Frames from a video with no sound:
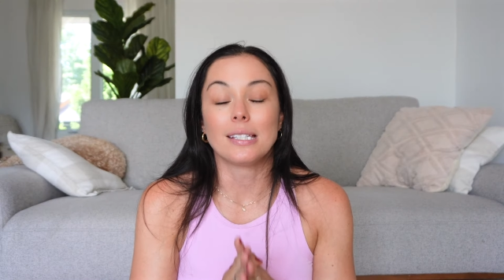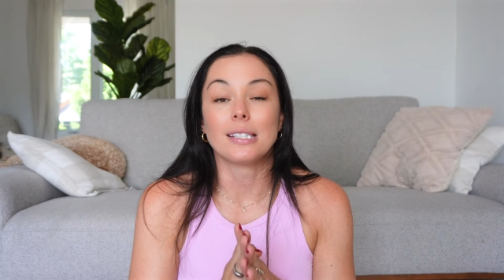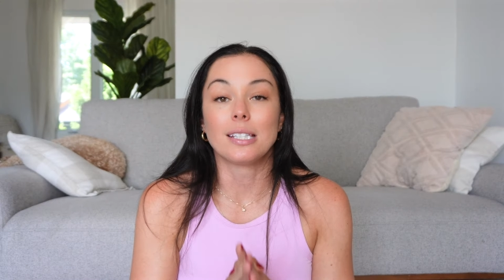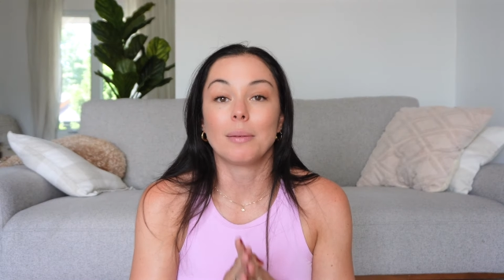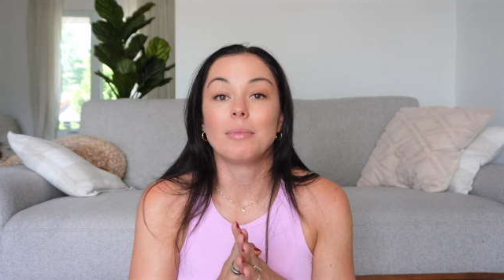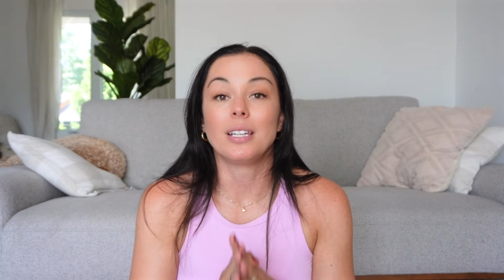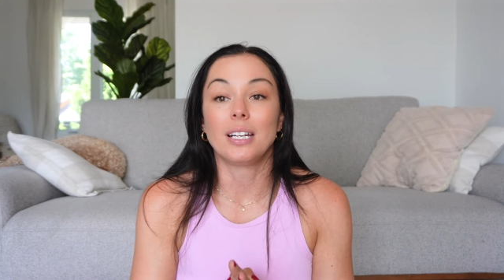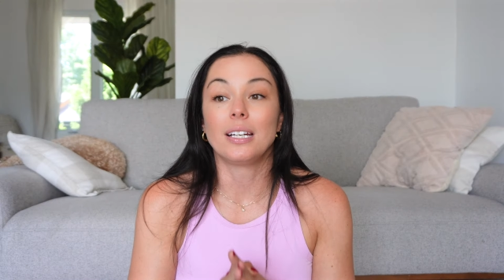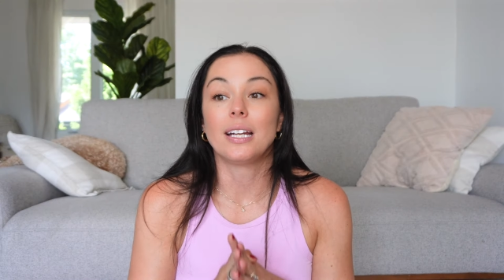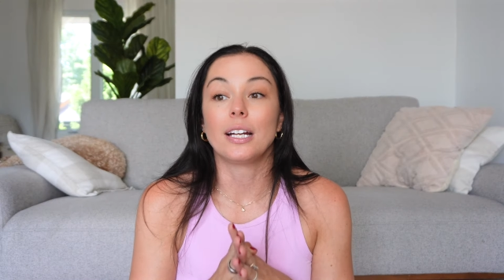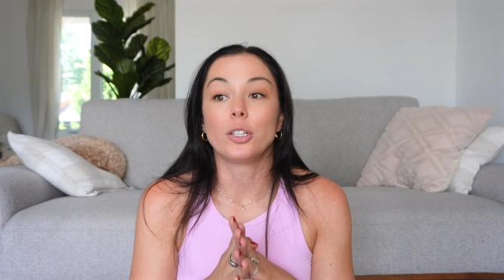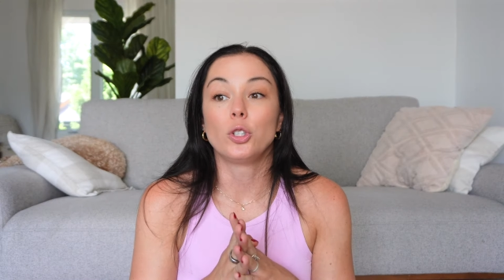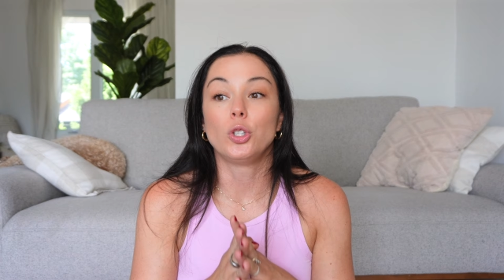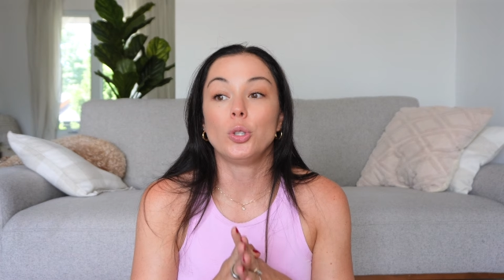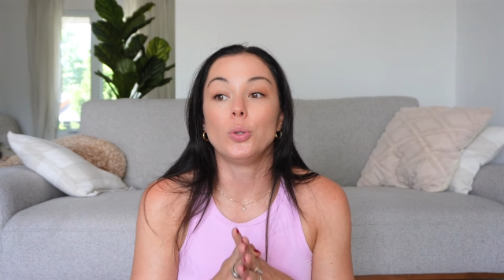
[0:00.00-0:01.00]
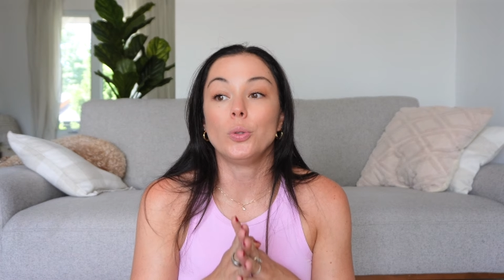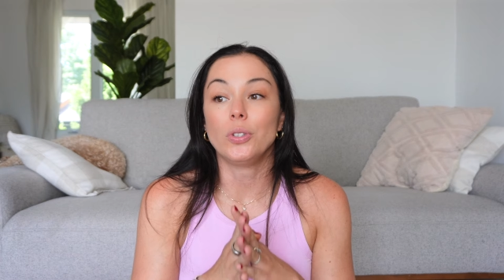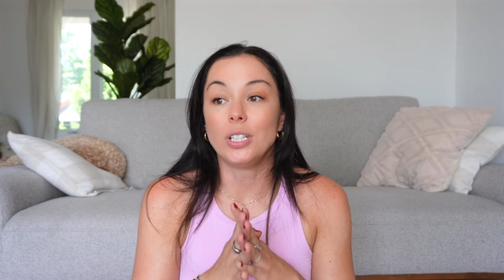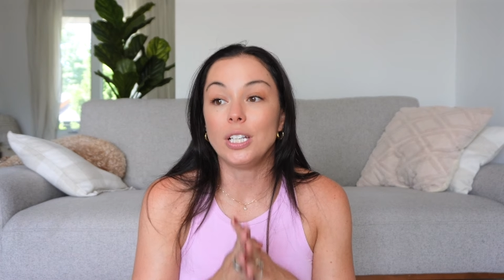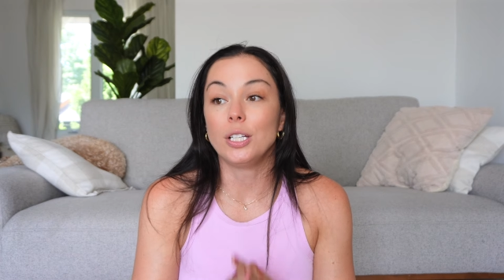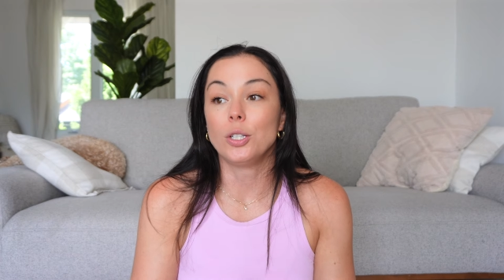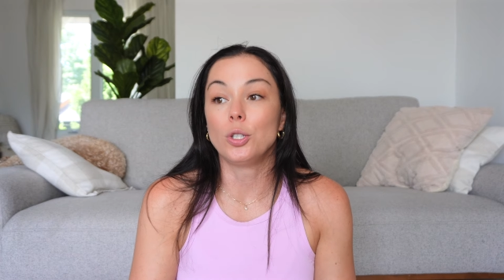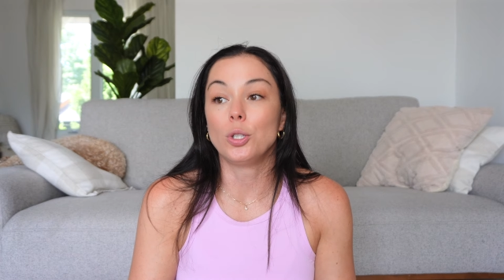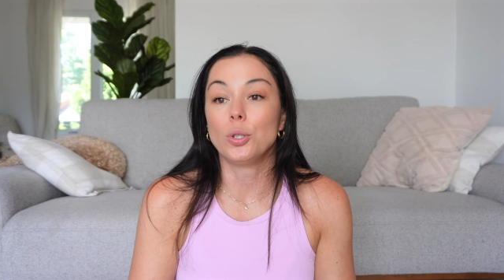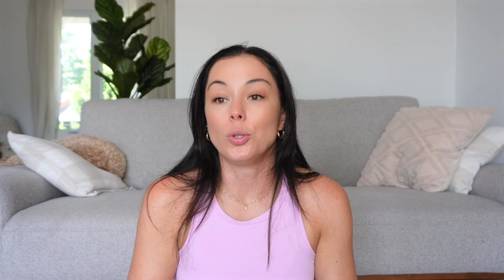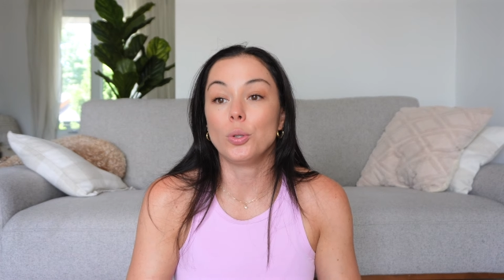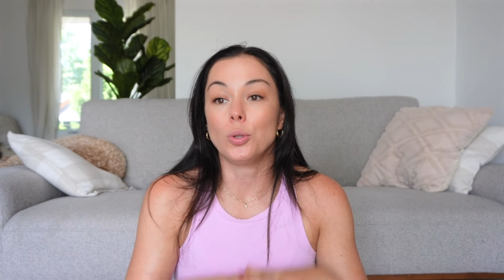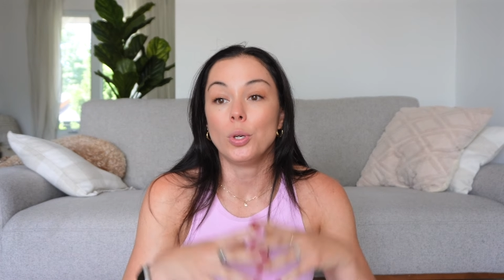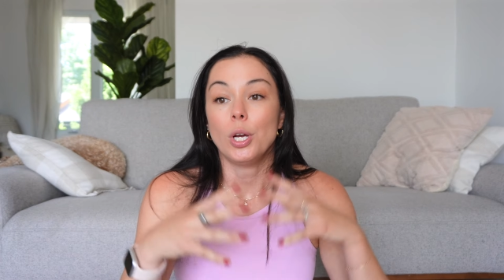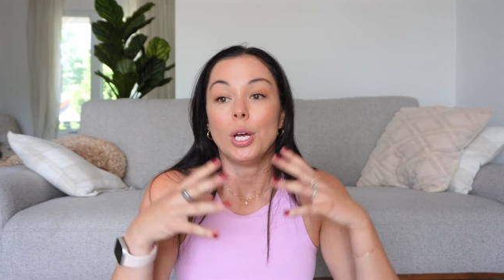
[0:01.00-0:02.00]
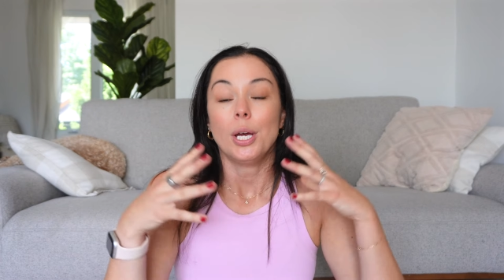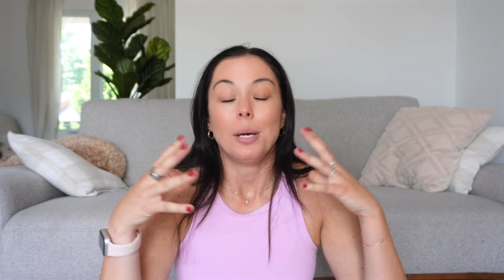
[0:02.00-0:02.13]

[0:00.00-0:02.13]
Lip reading: is something that you need to